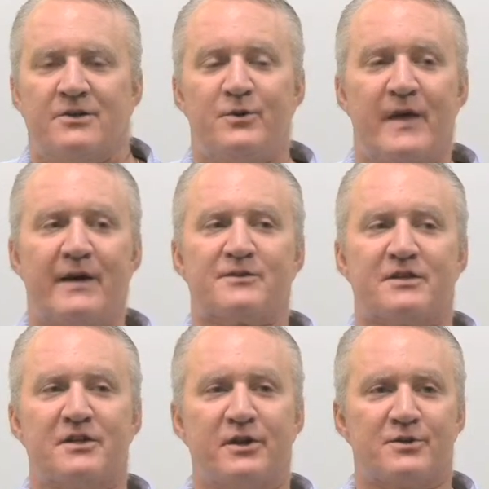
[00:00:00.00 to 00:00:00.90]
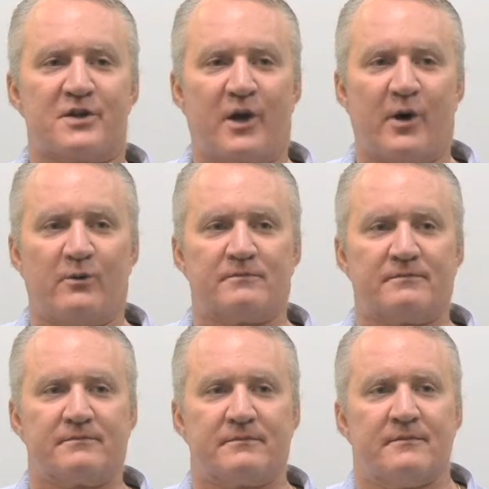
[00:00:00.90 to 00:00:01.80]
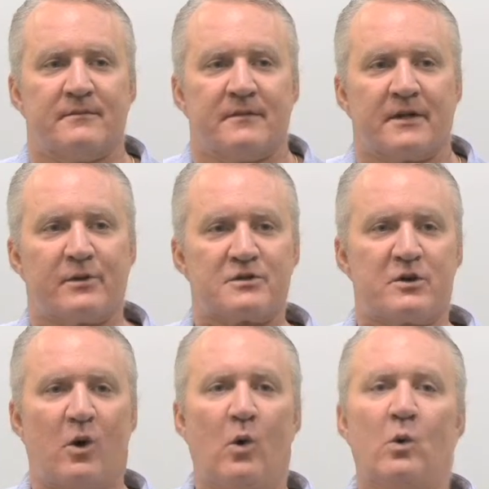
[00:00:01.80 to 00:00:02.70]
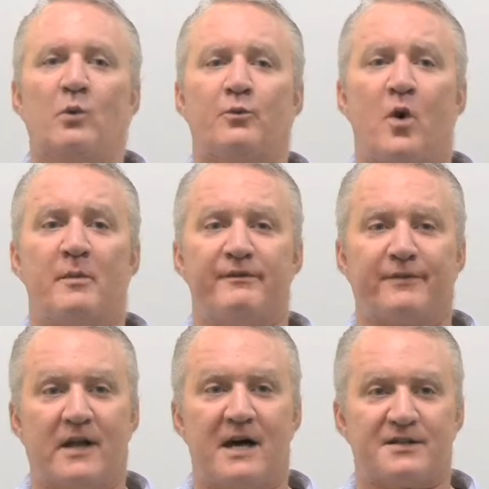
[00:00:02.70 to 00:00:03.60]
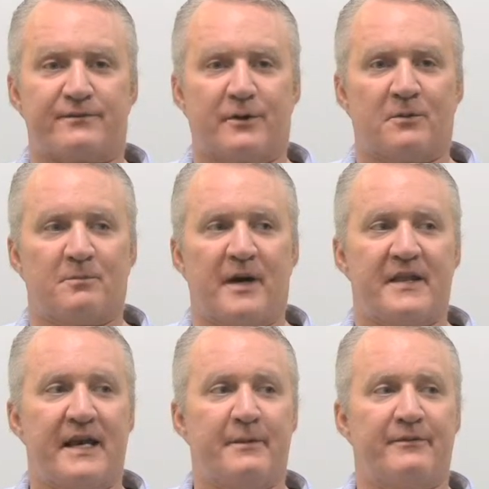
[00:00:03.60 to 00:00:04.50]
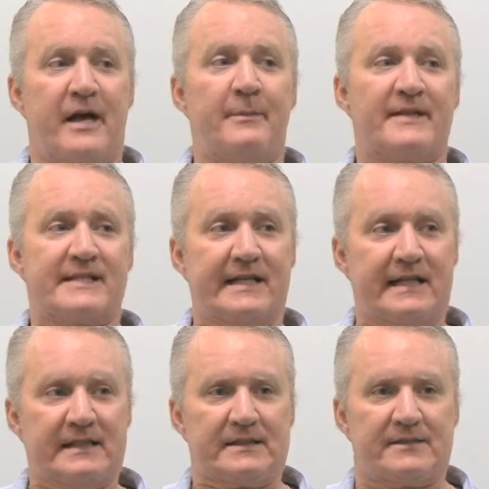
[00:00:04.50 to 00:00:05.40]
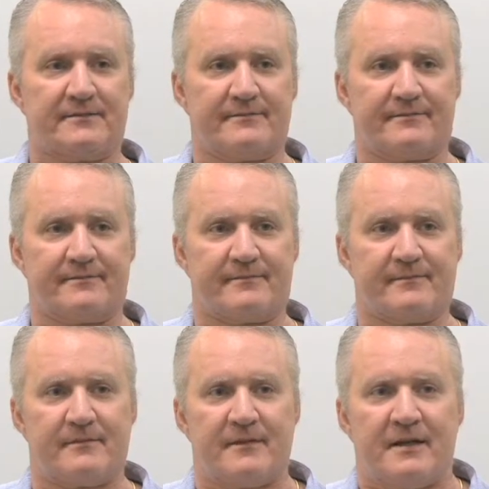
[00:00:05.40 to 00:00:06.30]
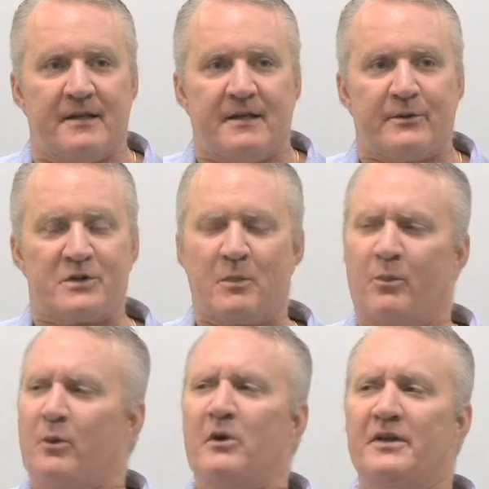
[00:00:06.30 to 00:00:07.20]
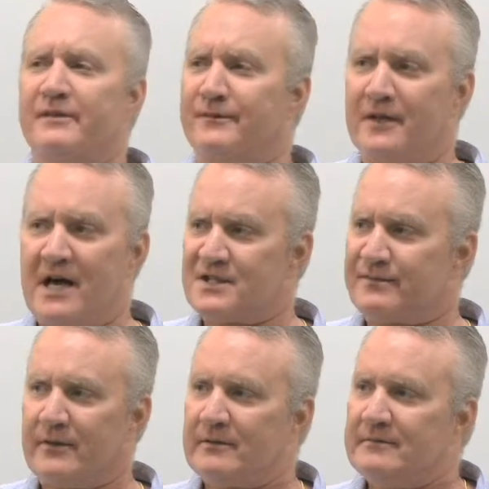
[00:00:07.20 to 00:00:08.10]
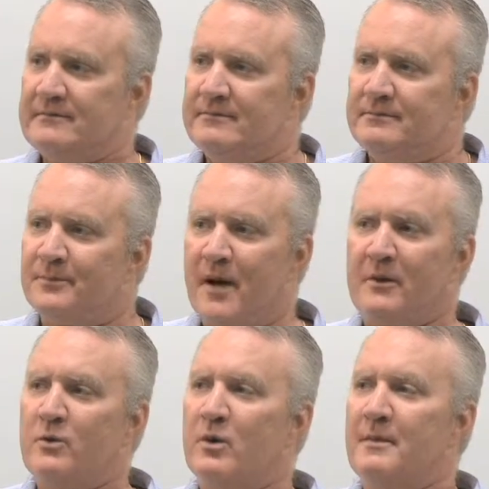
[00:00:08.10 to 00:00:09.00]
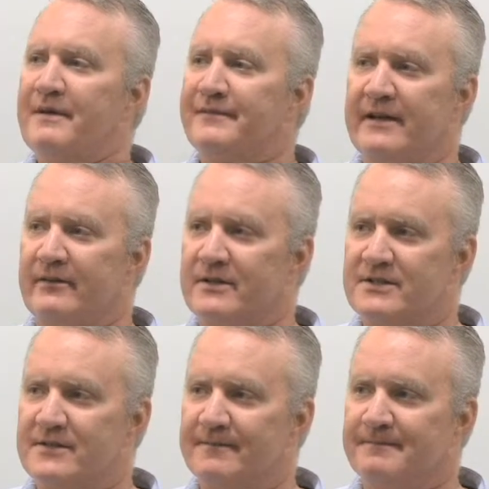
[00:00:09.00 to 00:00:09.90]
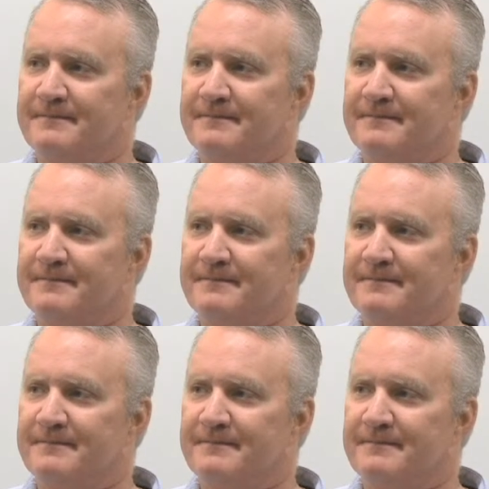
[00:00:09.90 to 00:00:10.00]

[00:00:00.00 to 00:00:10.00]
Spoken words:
2,000 years ago, there was an old Roman philosopher by the name of Epictetus. He was a brilliant philosopher, probably one of my favorites.